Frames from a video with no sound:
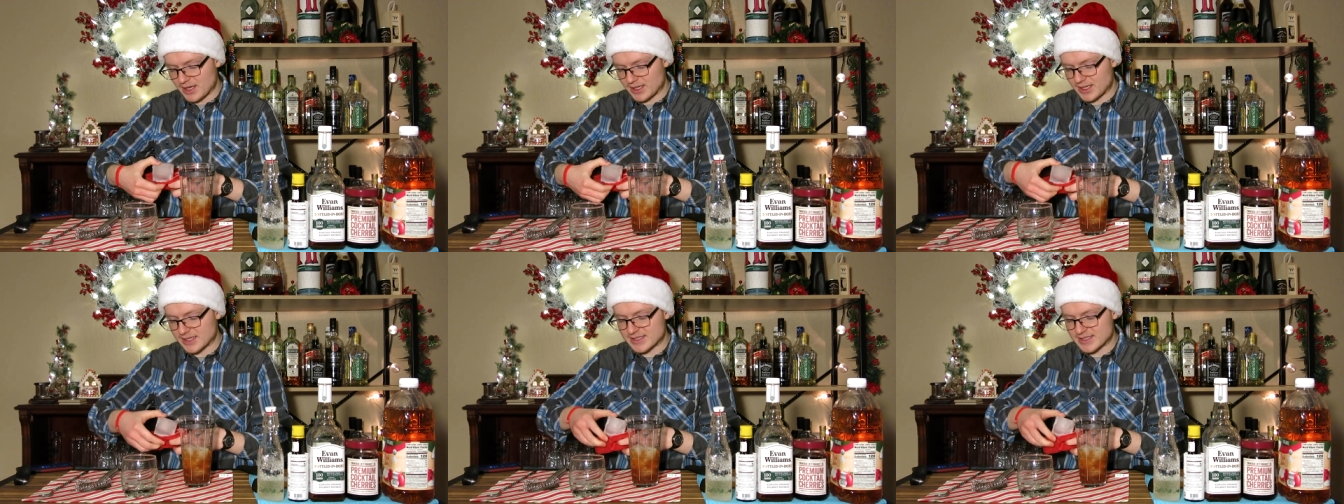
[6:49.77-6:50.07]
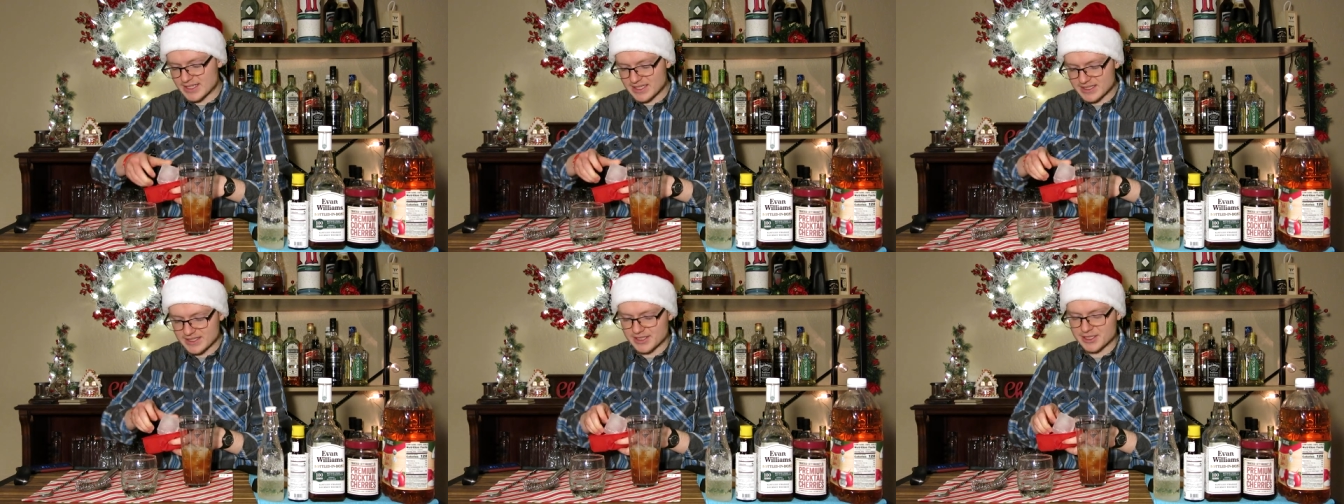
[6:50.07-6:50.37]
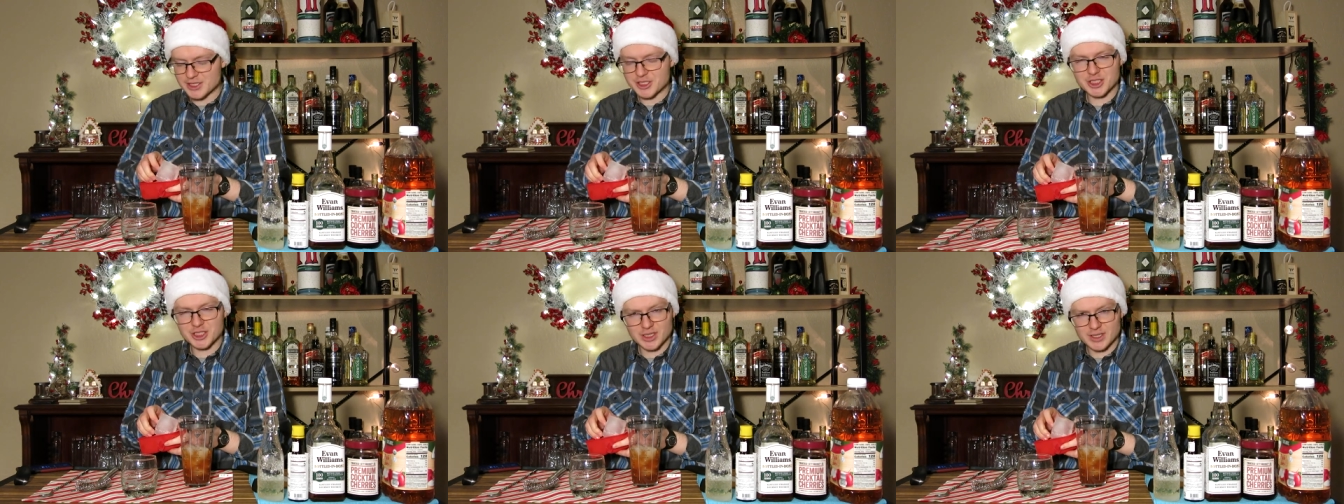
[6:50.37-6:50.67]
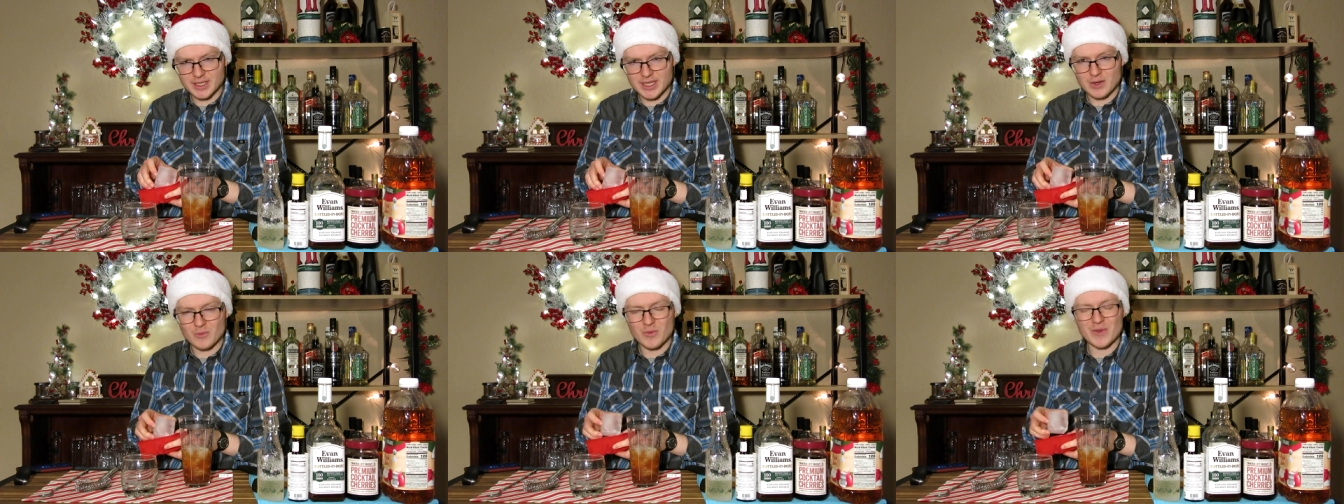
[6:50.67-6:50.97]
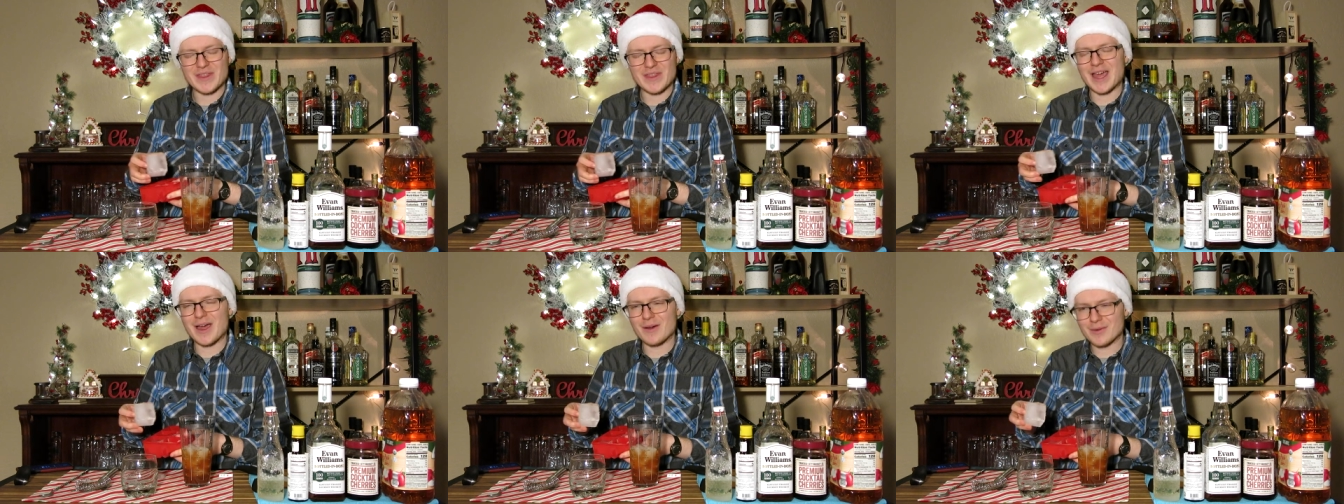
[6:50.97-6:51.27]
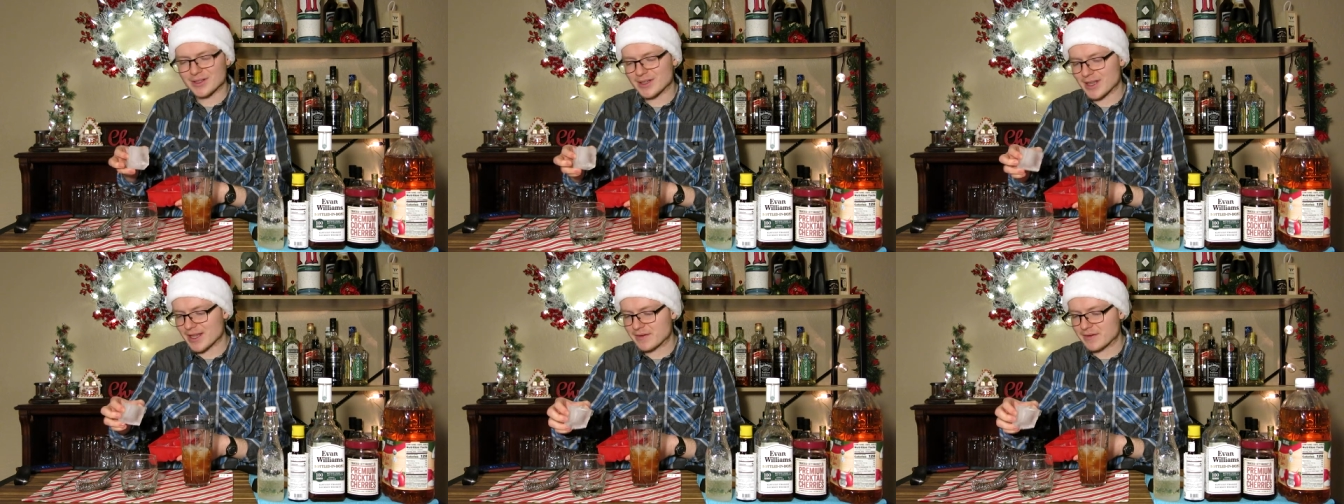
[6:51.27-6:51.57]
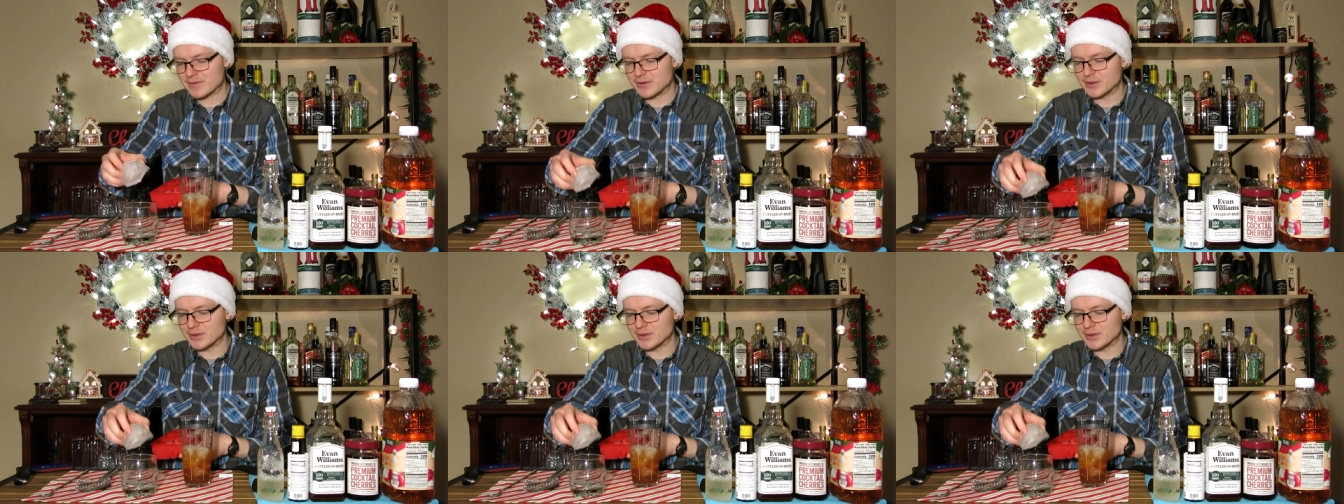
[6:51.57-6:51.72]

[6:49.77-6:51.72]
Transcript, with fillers: consistent chilling without a lot of